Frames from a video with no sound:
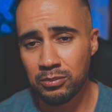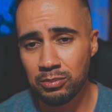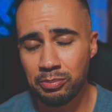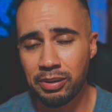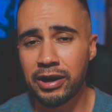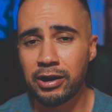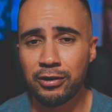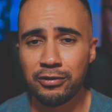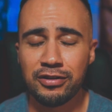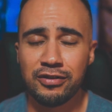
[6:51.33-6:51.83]

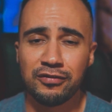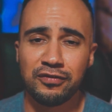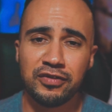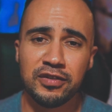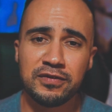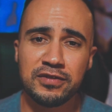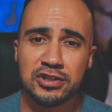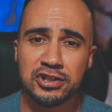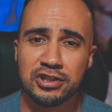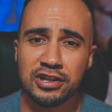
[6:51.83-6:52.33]
better than
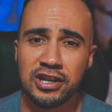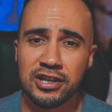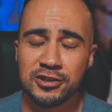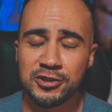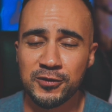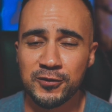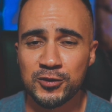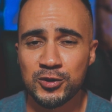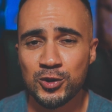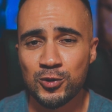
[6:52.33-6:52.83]
50
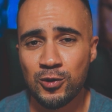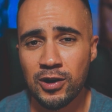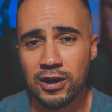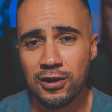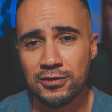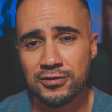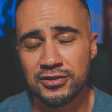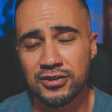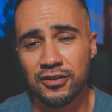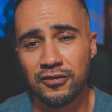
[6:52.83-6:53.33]
Shades of 2
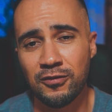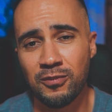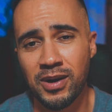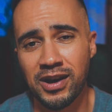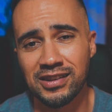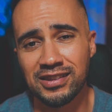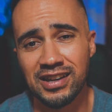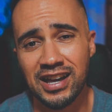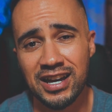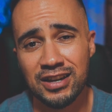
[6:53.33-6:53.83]
Hours of
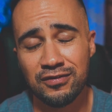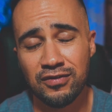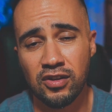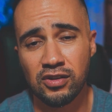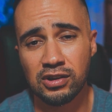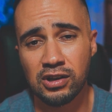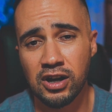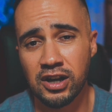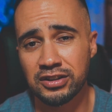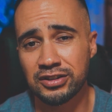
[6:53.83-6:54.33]
My
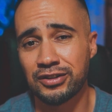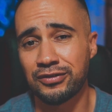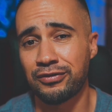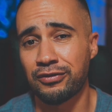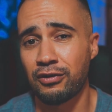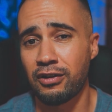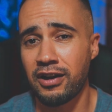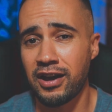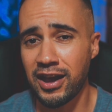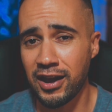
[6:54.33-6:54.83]
Life Lost
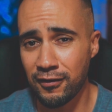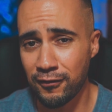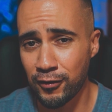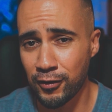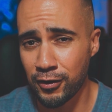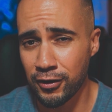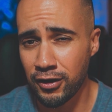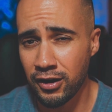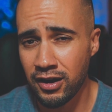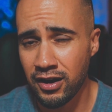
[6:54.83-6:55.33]

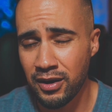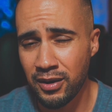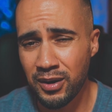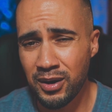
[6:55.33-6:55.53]
Forever,